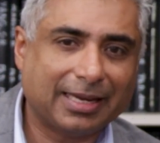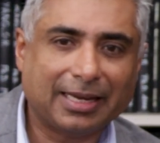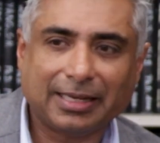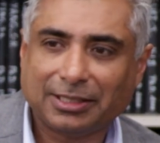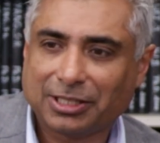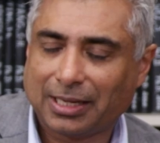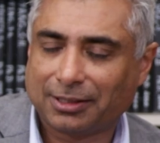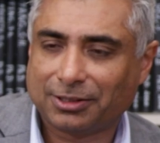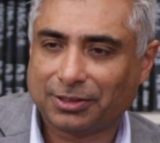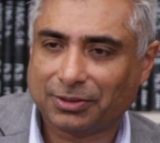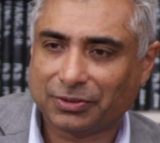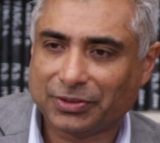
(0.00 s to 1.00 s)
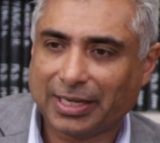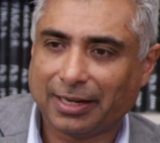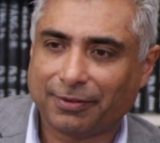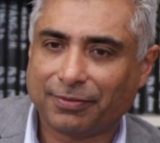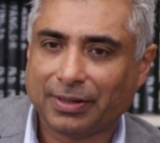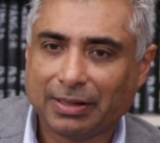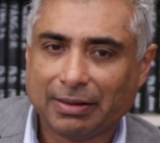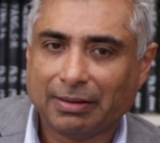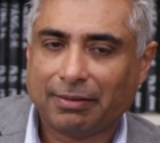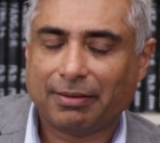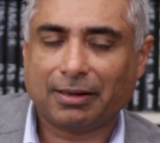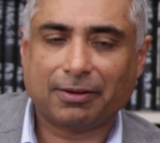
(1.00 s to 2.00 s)
any challenges yourself,
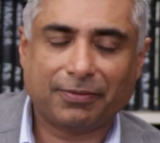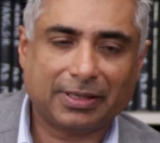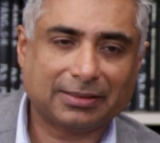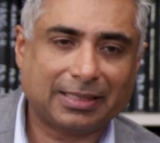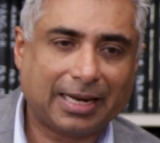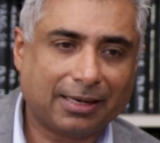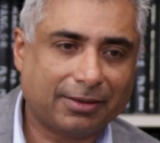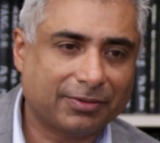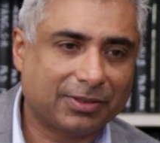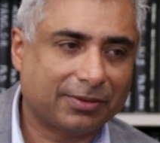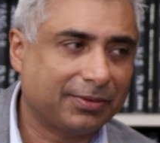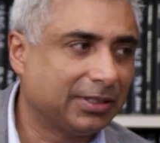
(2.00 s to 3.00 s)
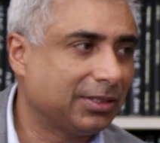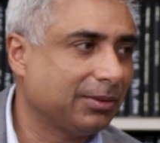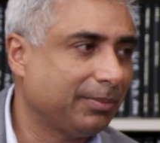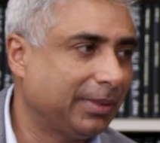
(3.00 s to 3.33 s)
think of it as an act of service to